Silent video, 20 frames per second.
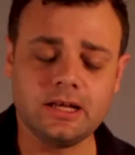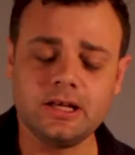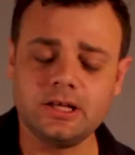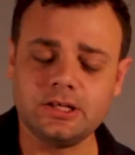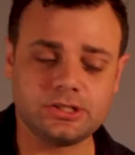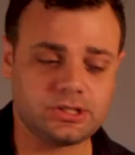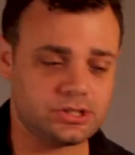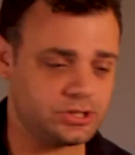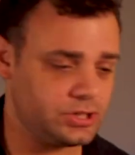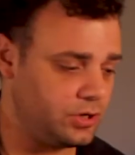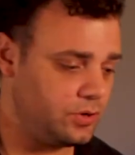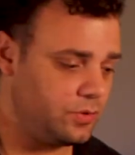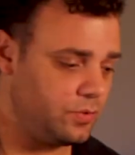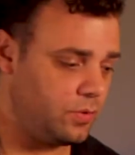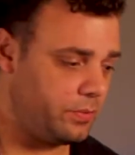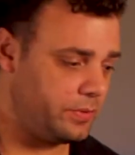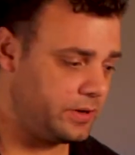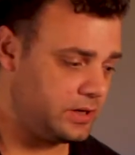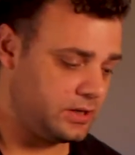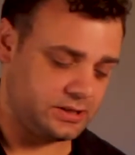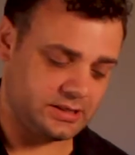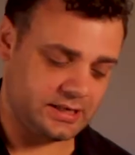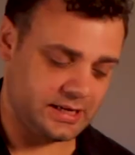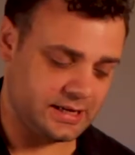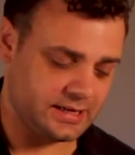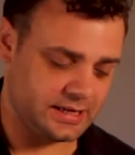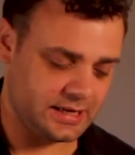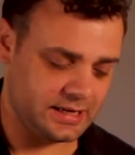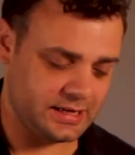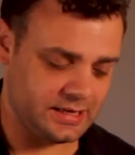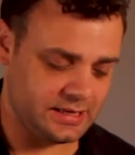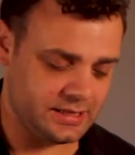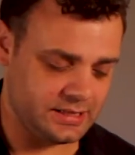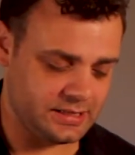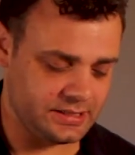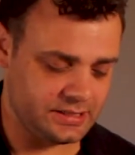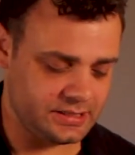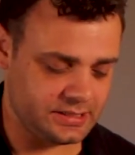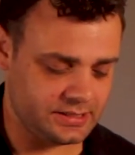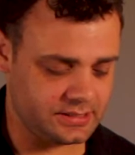So what we're going to take
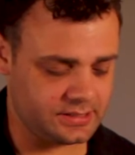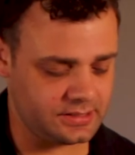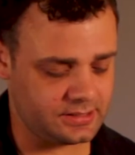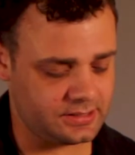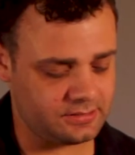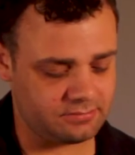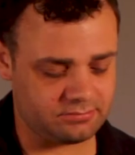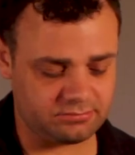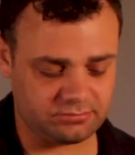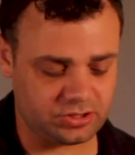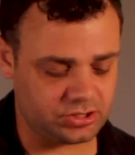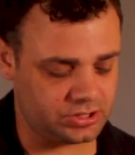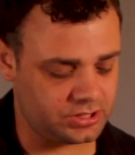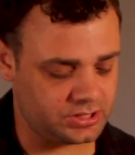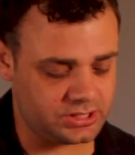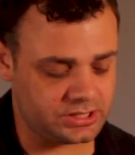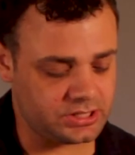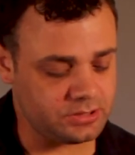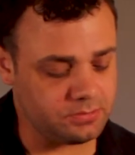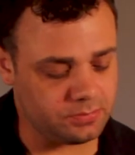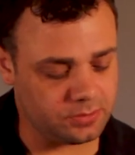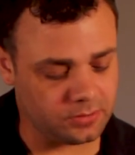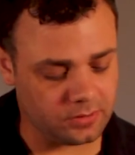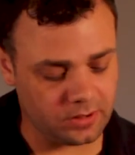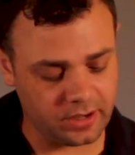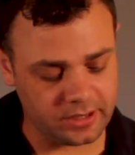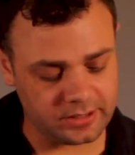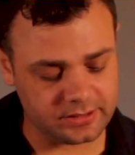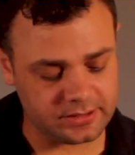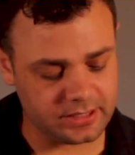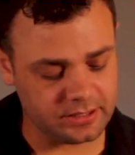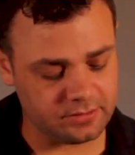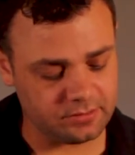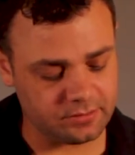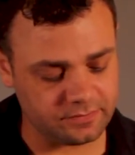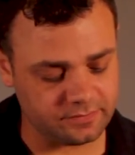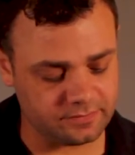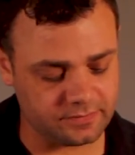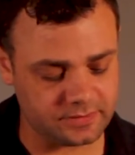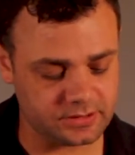is just a simple idea
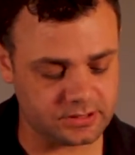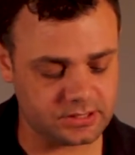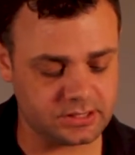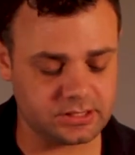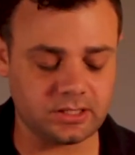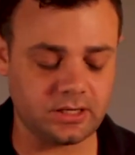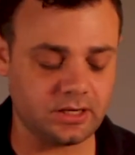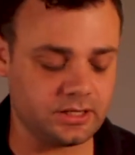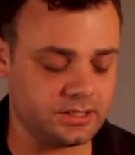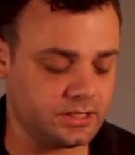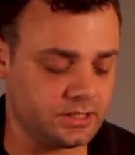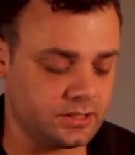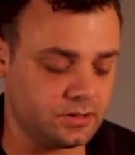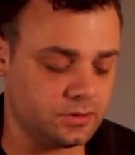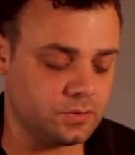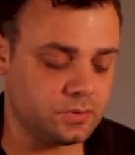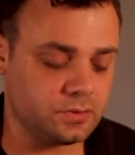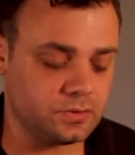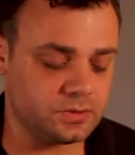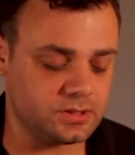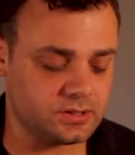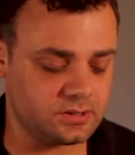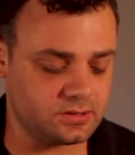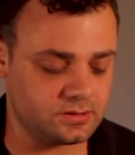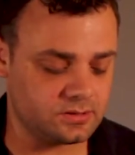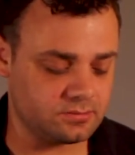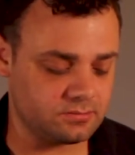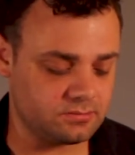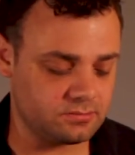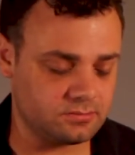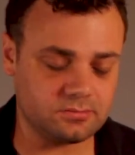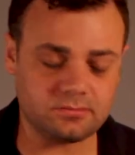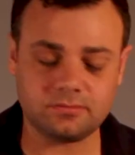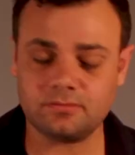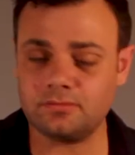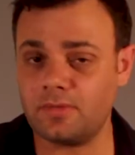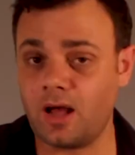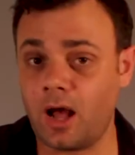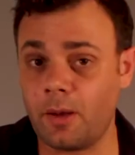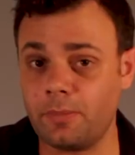of sliding chords
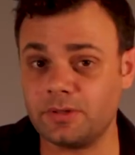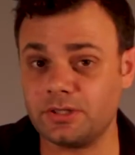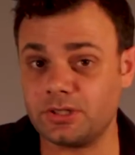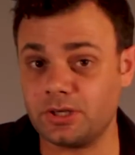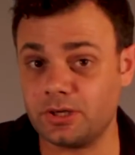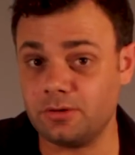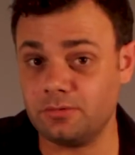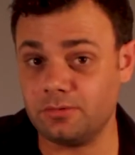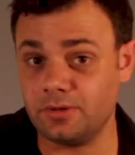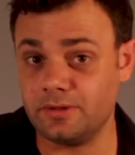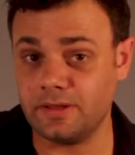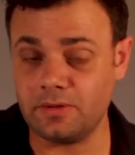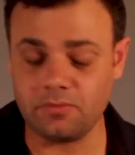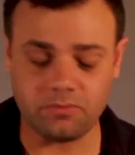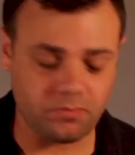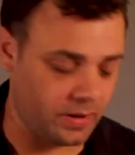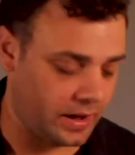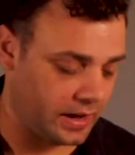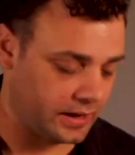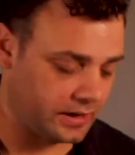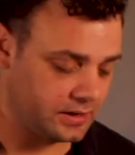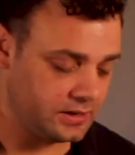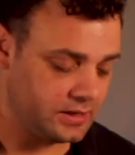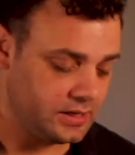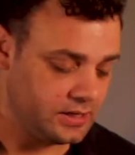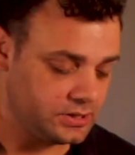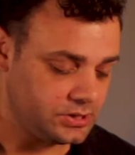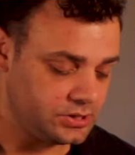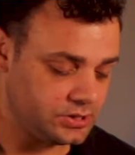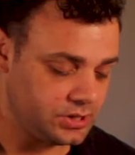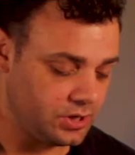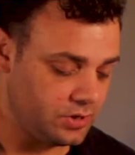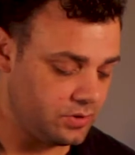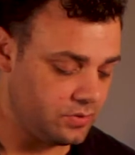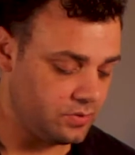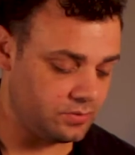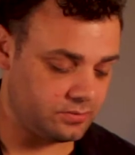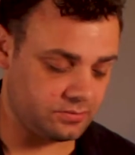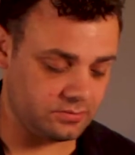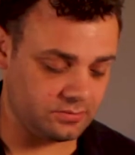up a tone and then back.
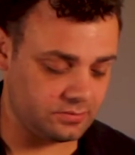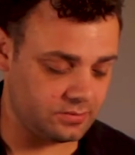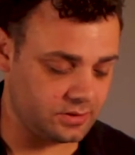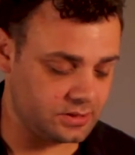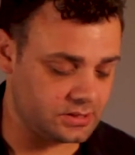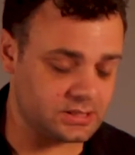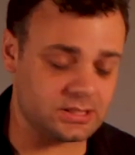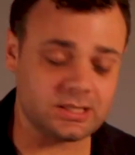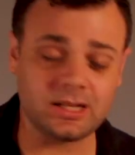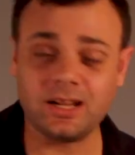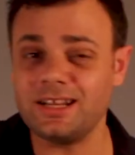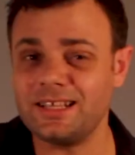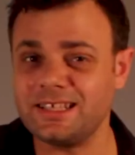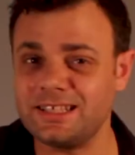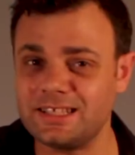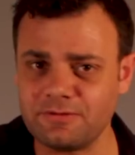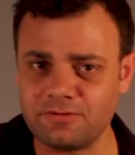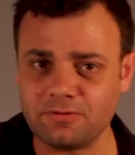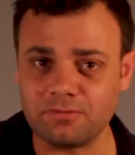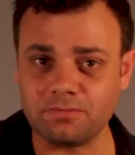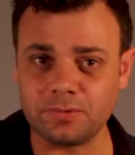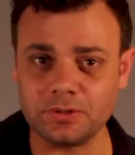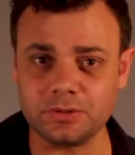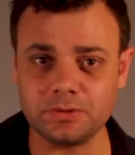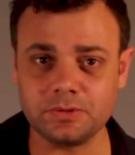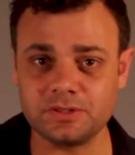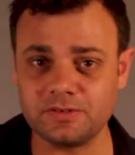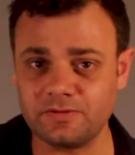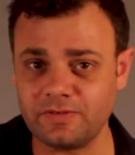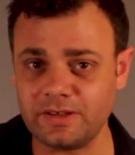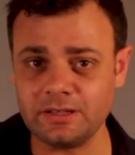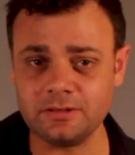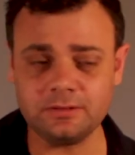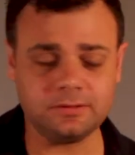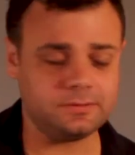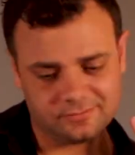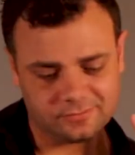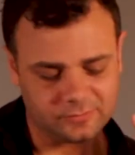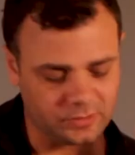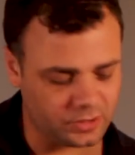So a slightly different blues feel.
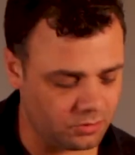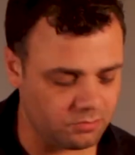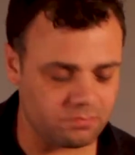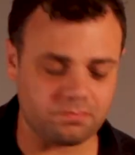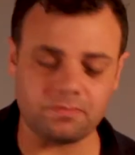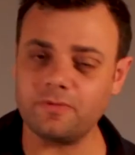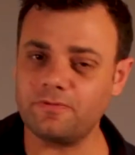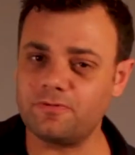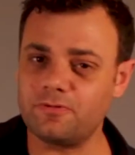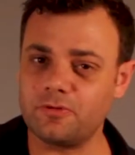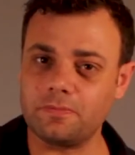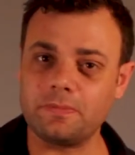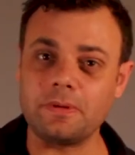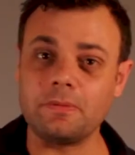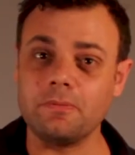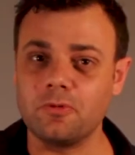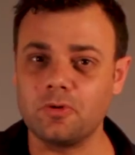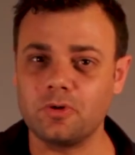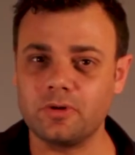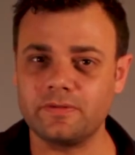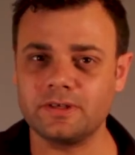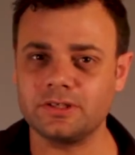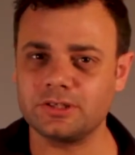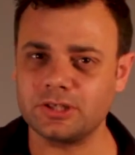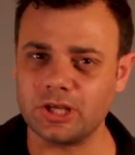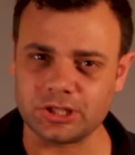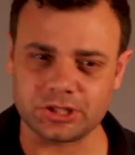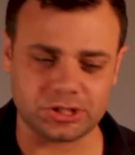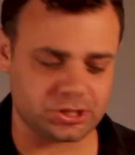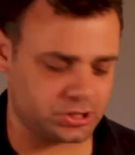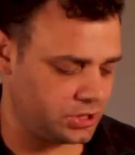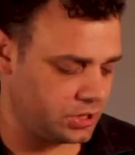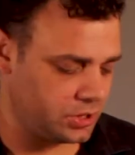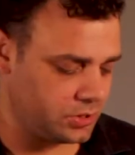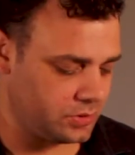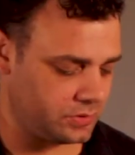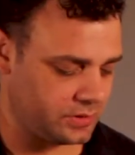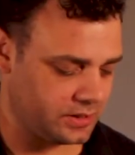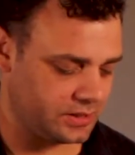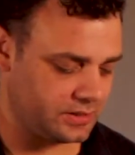We're going for a bit more of a
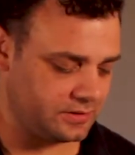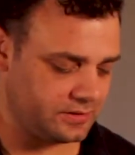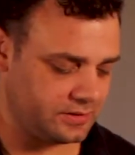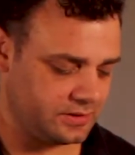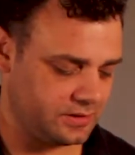slow kind of